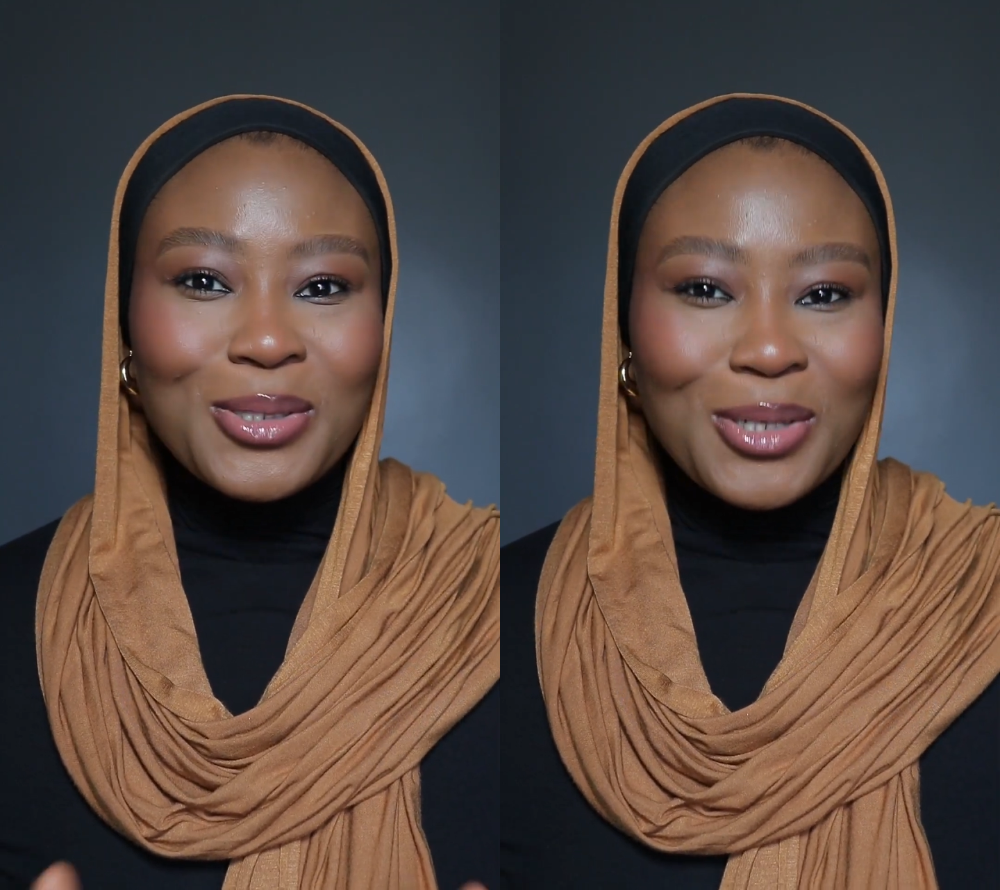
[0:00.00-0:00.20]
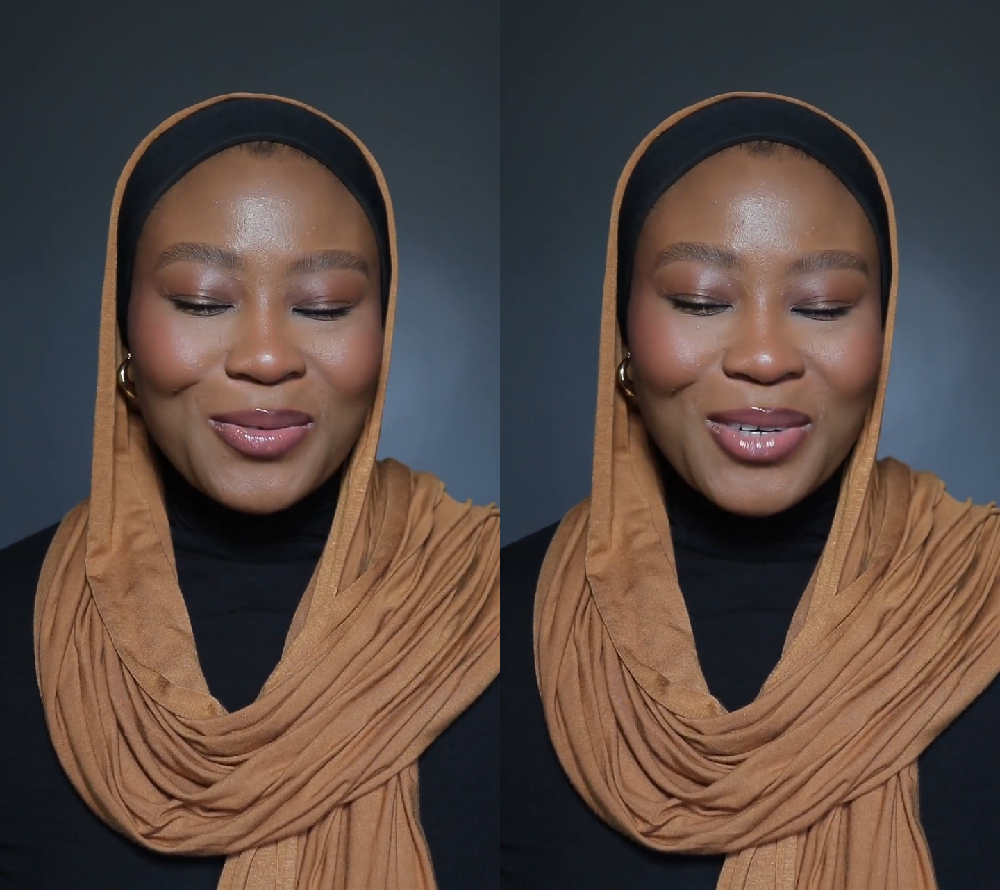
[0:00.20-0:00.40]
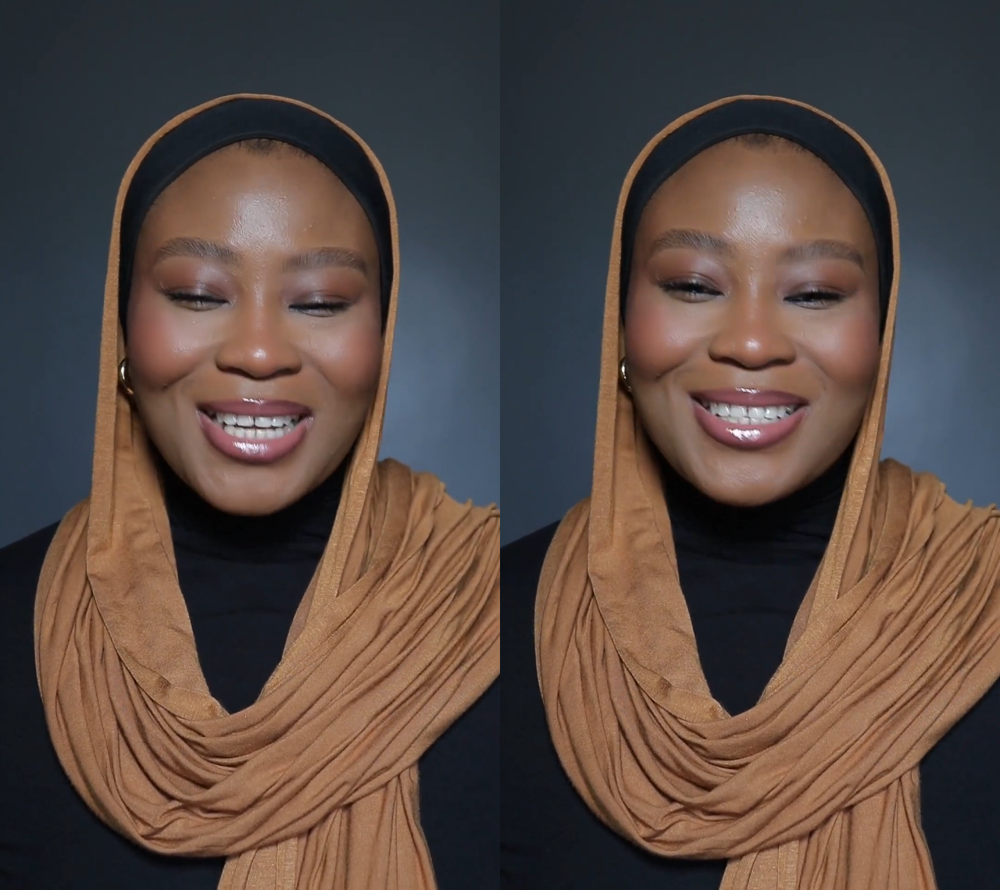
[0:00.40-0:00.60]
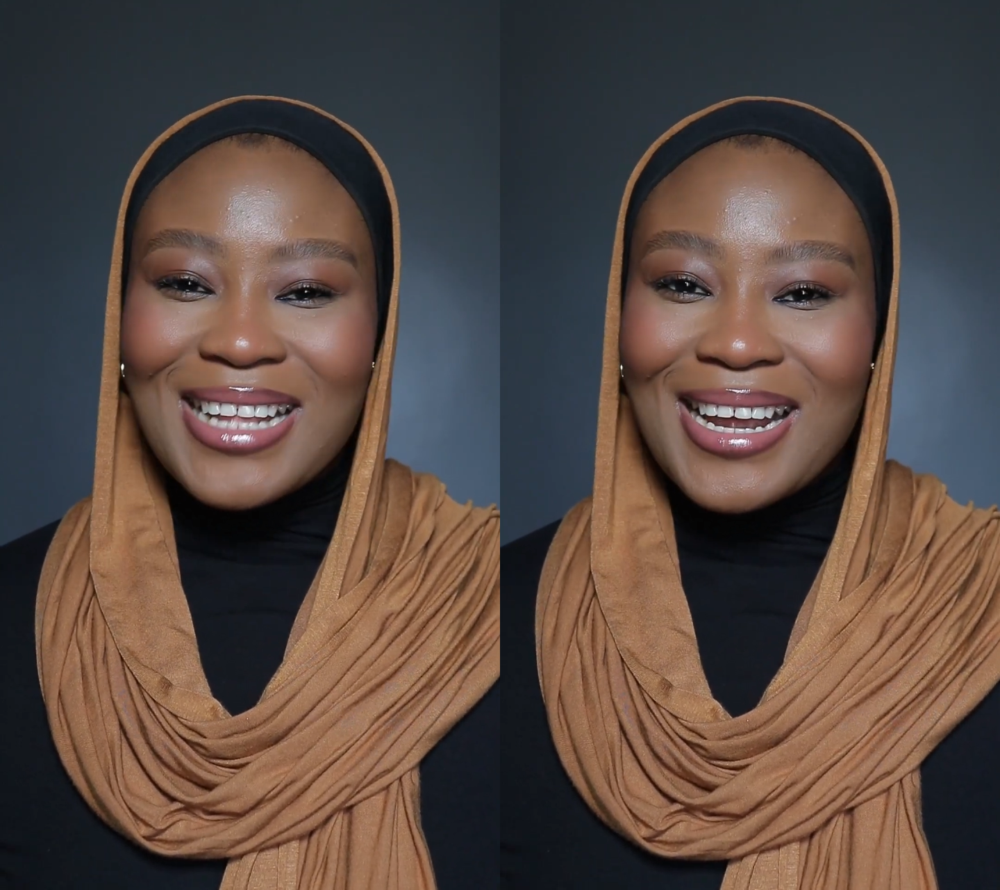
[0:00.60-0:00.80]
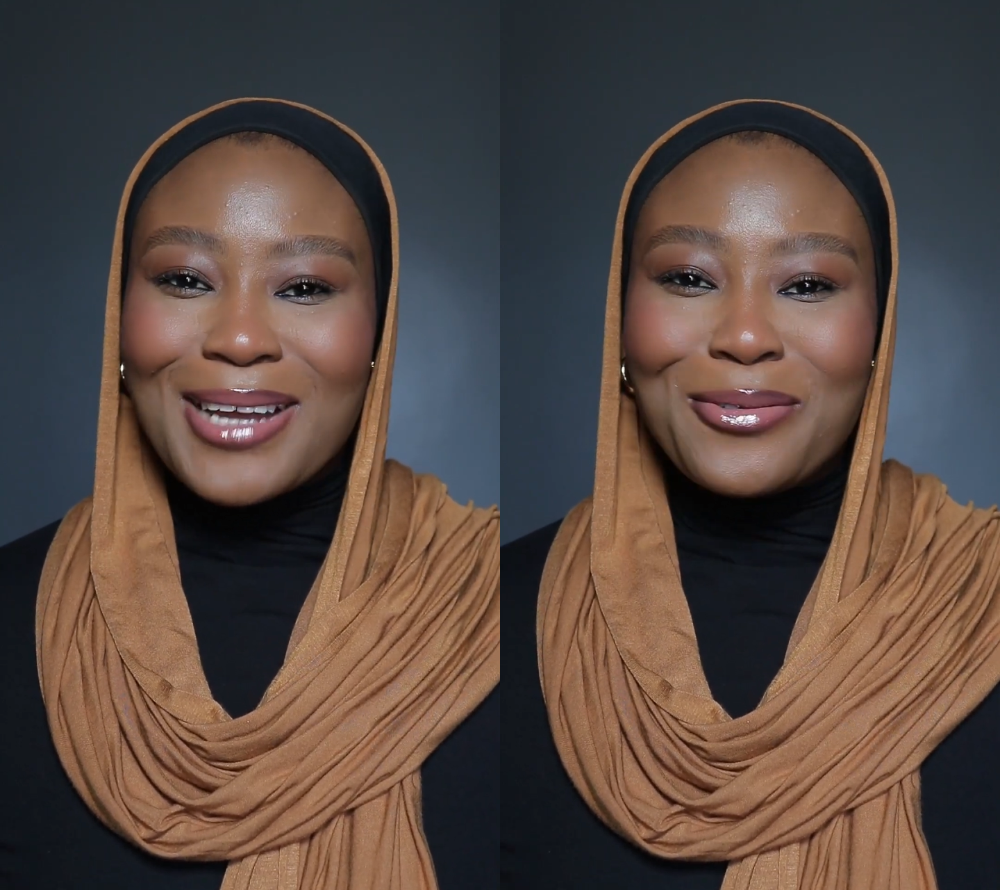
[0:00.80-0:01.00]
Do not forget to
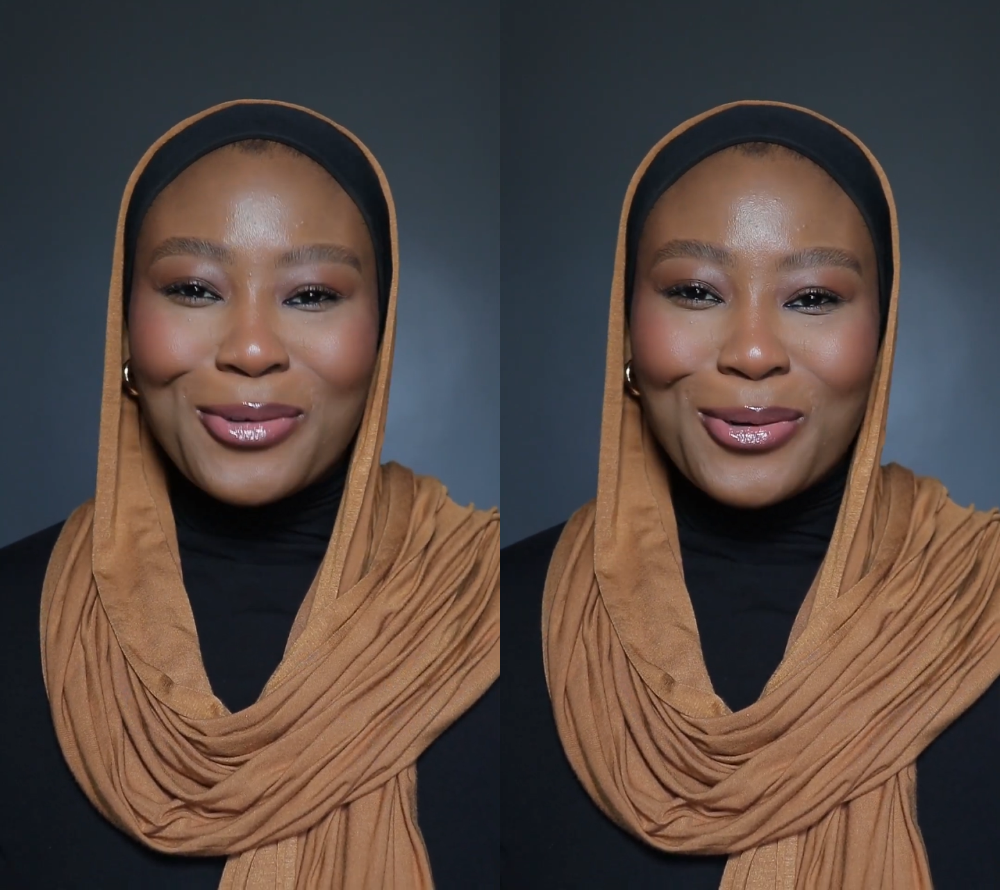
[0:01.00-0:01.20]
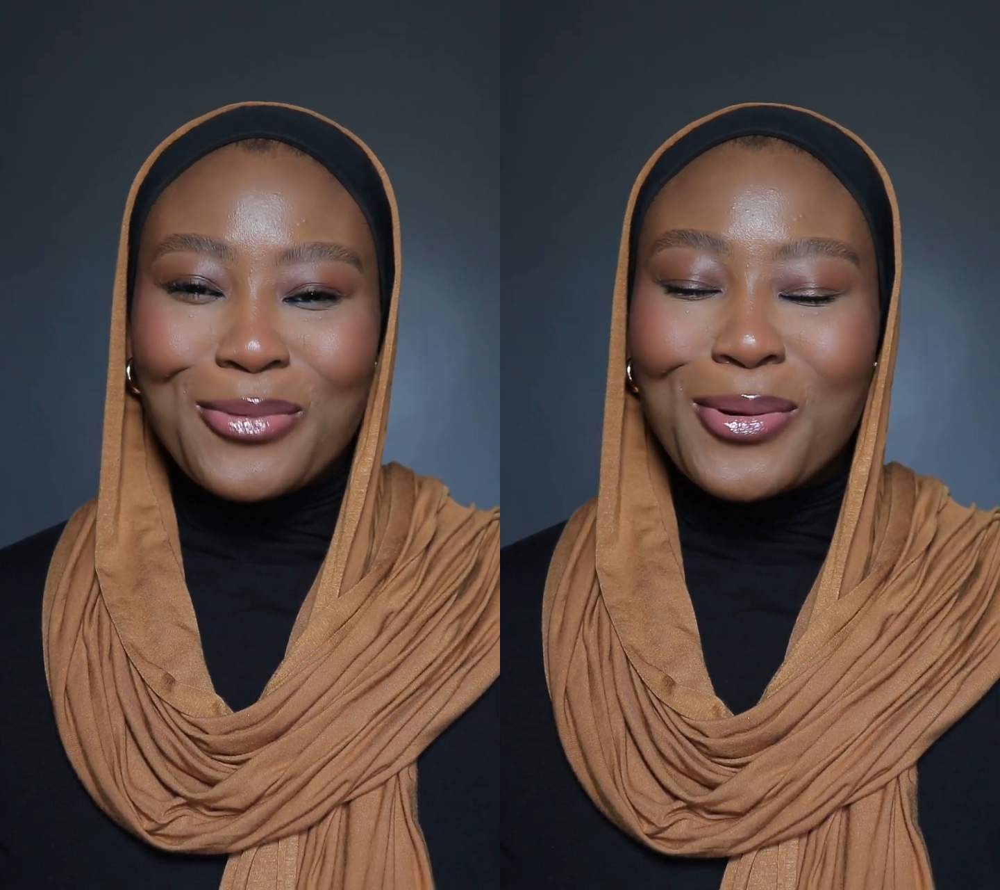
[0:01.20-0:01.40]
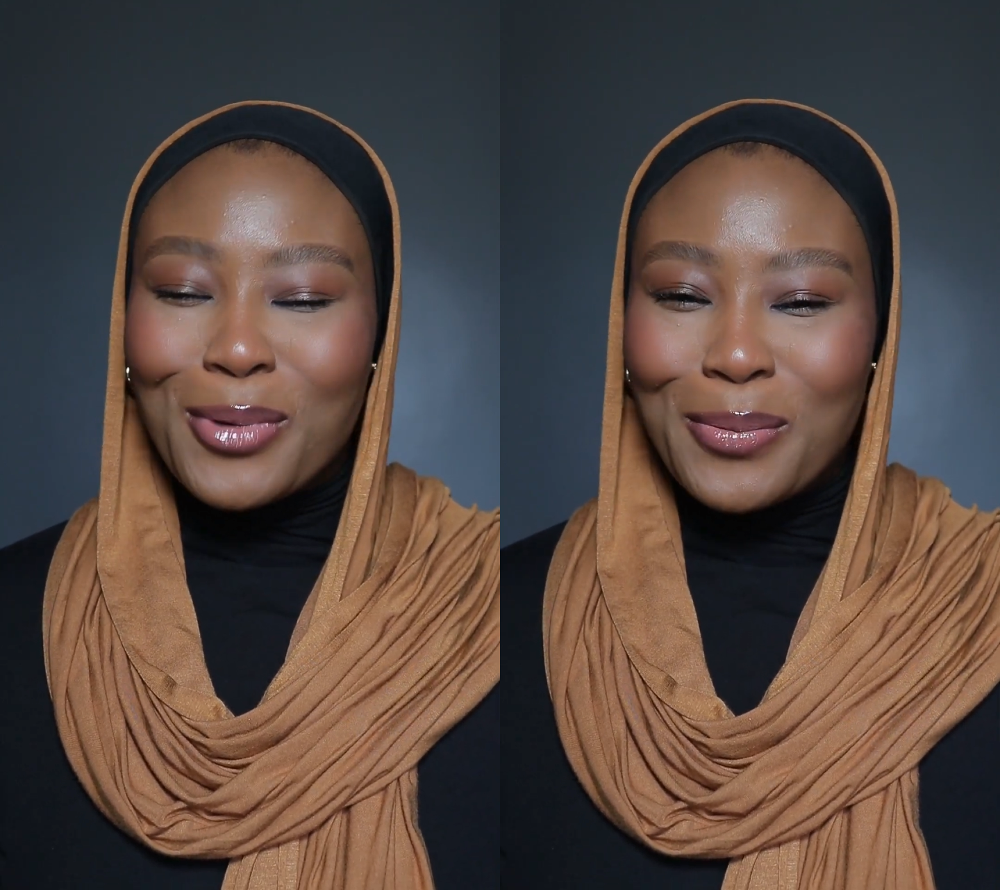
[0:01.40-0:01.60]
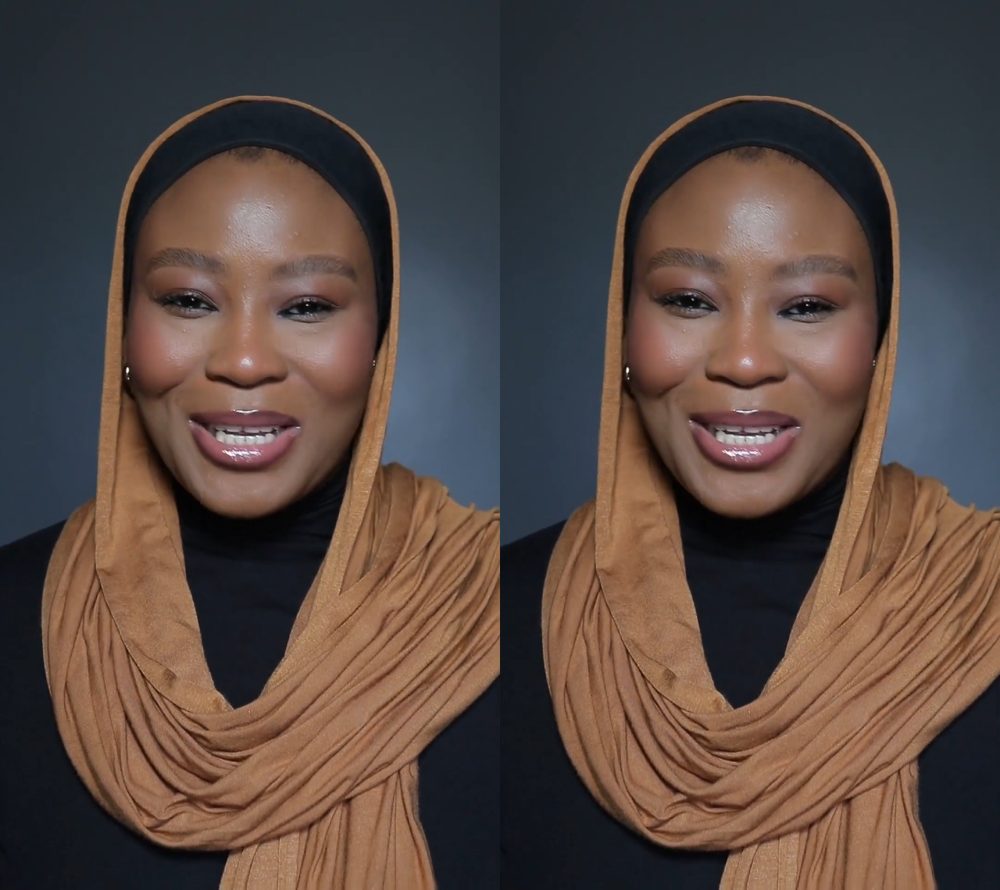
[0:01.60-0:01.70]
like and follow for more